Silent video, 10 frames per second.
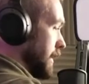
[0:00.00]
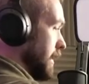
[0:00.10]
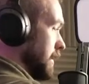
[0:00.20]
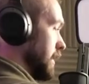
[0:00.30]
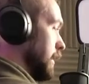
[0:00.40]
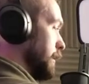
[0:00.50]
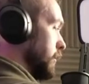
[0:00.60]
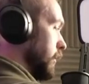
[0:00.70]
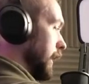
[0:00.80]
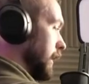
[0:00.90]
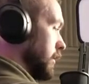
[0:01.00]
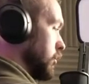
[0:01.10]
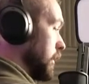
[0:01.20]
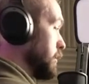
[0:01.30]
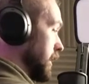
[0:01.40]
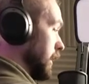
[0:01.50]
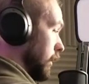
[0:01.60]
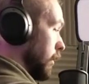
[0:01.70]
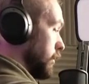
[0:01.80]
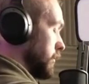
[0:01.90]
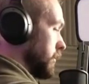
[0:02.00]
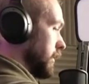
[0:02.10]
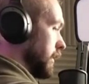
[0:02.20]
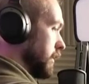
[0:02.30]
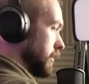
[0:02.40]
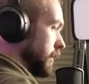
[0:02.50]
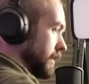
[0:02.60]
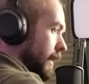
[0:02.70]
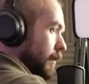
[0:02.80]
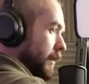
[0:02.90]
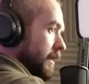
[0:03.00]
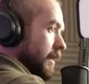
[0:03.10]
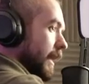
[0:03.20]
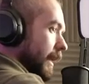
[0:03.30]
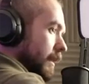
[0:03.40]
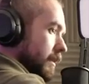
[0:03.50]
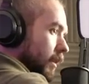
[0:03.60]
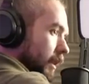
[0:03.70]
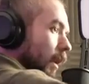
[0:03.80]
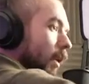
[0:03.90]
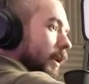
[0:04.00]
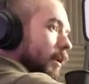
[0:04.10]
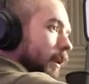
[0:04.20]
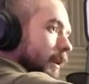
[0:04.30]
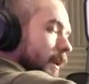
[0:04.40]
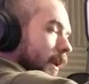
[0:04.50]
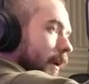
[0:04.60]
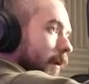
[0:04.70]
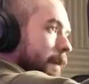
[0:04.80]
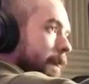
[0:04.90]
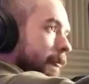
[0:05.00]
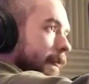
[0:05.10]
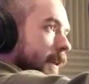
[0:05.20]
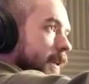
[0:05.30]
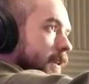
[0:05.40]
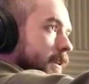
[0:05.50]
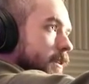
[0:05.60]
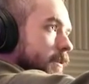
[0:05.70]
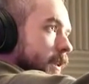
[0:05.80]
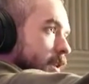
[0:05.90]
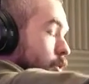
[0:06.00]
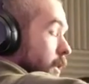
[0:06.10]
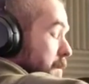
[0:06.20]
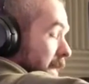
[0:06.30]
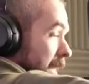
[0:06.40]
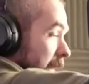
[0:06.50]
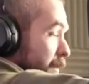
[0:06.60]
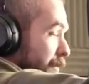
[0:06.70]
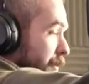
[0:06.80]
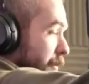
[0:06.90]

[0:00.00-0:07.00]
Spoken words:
is still up and running and the stream still goes. So the second PC handles all the audio and the stream itself.